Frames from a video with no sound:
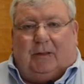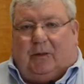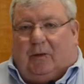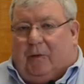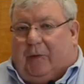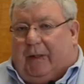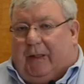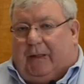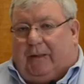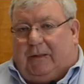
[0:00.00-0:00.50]
and
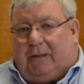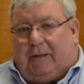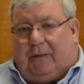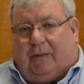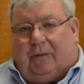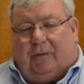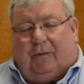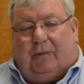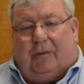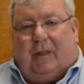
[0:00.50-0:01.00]
queens
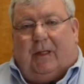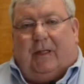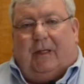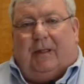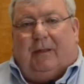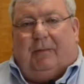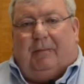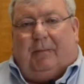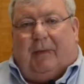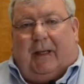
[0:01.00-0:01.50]
to
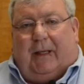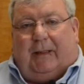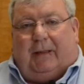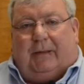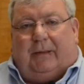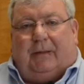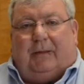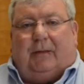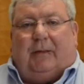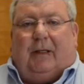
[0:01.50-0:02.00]

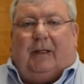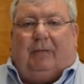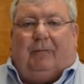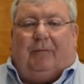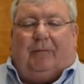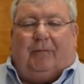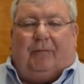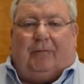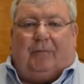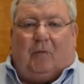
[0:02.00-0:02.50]
mate and
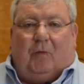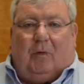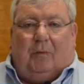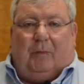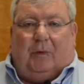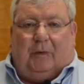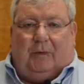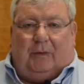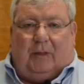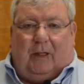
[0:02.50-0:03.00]

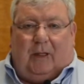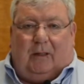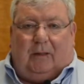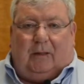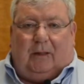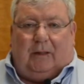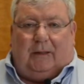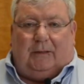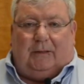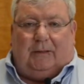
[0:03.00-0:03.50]
form new
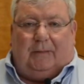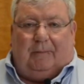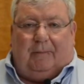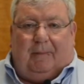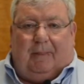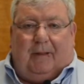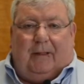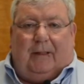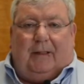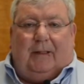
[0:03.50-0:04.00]
colonies.
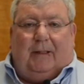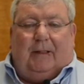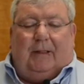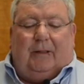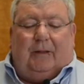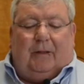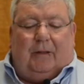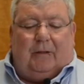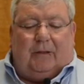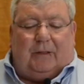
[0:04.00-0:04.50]

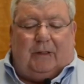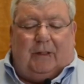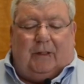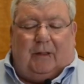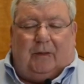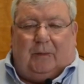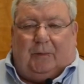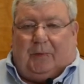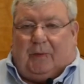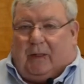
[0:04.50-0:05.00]
There is
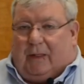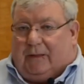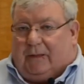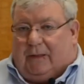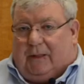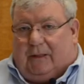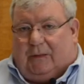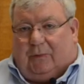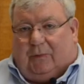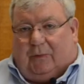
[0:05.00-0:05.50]
another
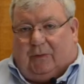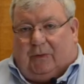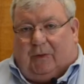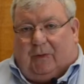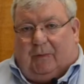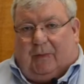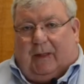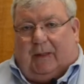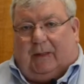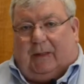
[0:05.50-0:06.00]
process where
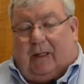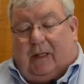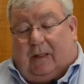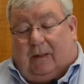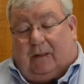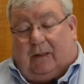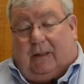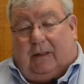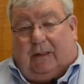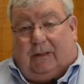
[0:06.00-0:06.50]
termite
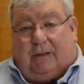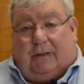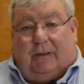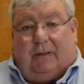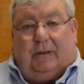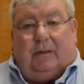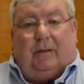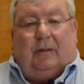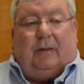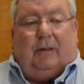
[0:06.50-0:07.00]
colonies
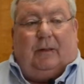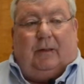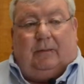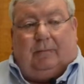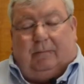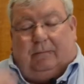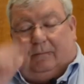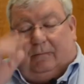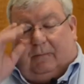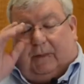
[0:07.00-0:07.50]

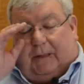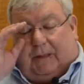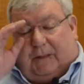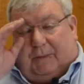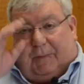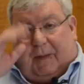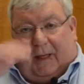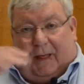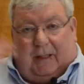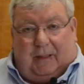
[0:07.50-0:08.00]

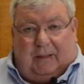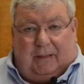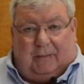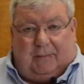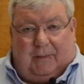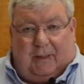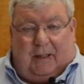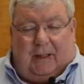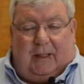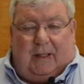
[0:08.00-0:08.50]
expand,
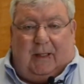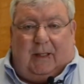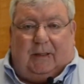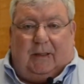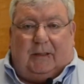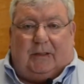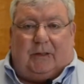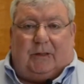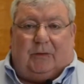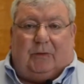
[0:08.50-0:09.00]
and
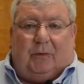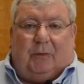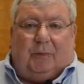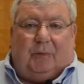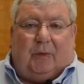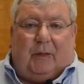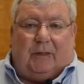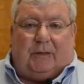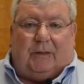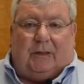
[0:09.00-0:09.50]
this is through a
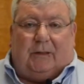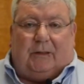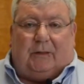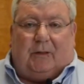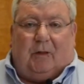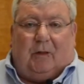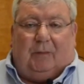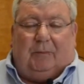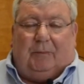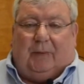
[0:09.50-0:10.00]
process
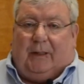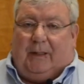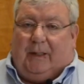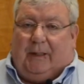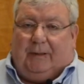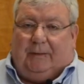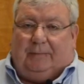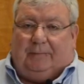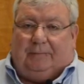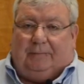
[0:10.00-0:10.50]
called
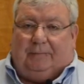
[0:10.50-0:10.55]
budding.